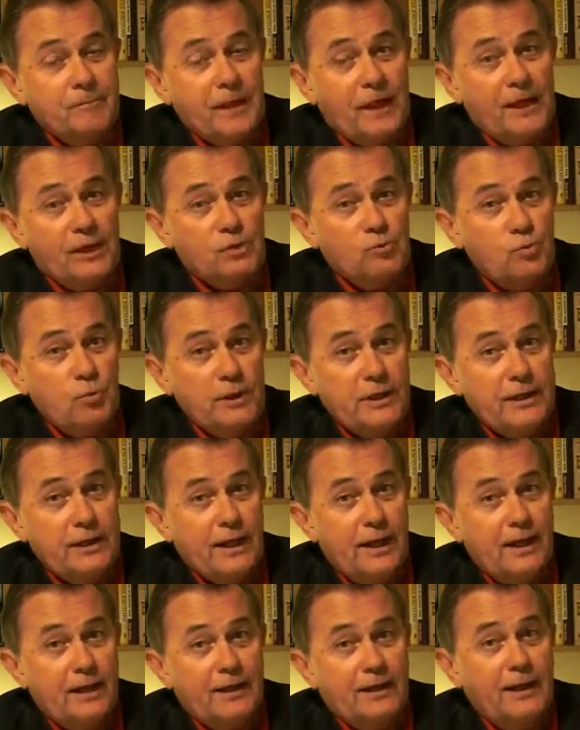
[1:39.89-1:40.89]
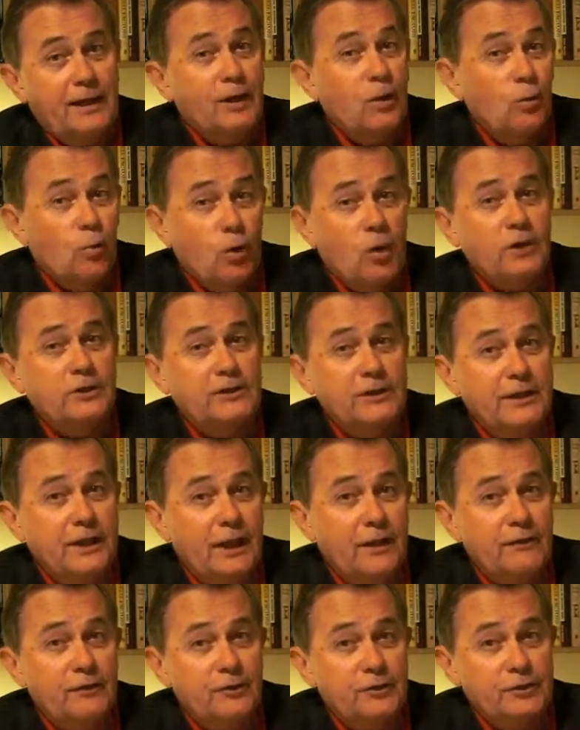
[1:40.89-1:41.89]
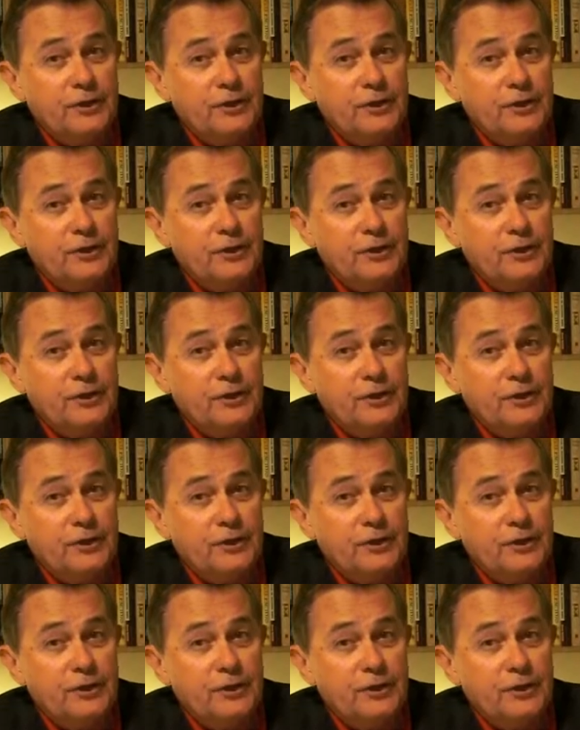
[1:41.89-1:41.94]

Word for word: as we uh, kind of work together